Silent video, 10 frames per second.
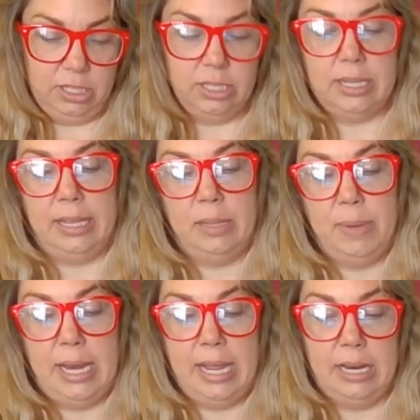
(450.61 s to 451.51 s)
just like the
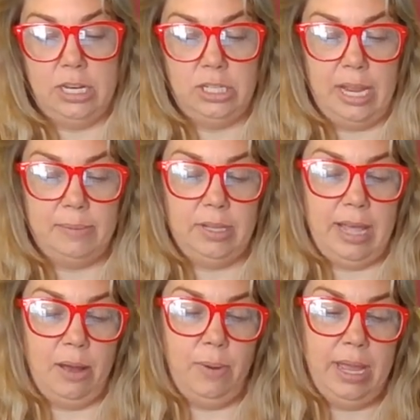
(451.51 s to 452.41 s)
banana shape, so
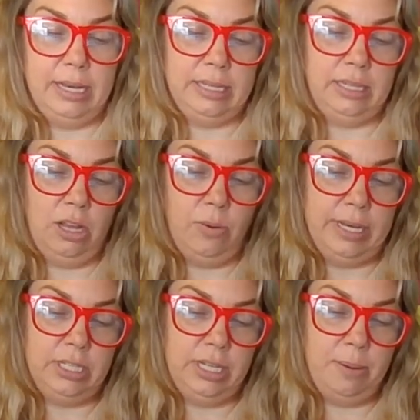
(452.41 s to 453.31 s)
that way it doesn't go
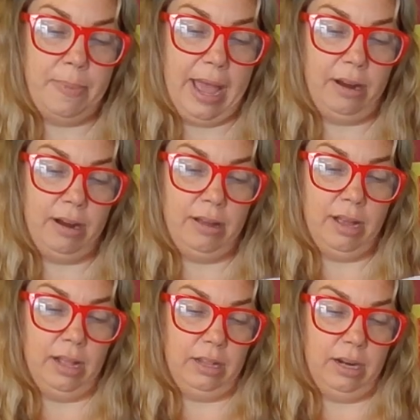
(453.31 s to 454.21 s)
into your background
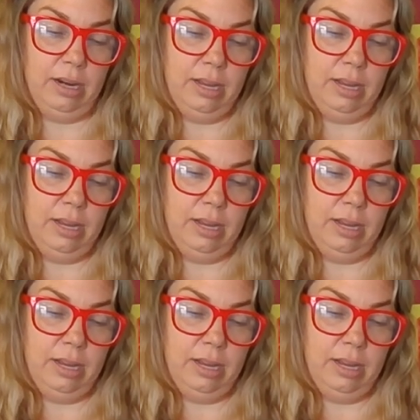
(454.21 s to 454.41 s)
color.